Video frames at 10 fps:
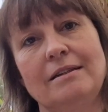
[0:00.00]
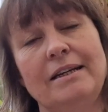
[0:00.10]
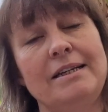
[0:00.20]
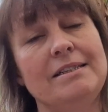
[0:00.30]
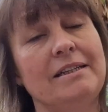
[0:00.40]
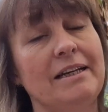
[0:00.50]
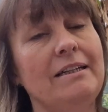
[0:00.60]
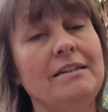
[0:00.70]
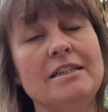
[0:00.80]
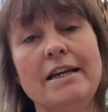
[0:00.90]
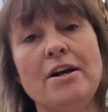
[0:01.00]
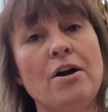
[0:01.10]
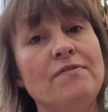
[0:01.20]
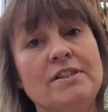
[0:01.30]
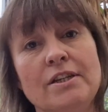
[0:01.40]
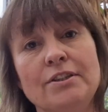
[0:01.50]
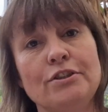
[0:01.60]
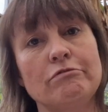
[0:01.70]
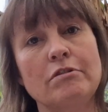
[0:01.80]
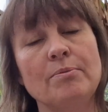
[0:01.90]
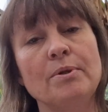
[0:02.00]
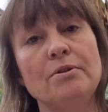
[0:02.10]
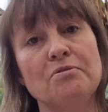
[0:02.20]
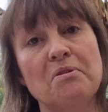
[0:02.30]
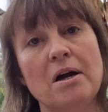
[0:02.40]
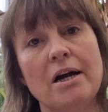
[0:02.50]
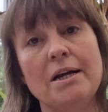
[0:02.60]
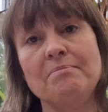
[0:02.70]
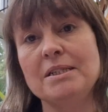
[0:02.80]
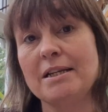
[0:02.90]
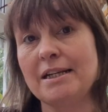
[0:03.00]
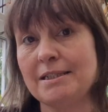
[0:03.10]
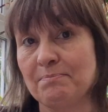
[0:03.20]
He's guilty of such cruel crimes," next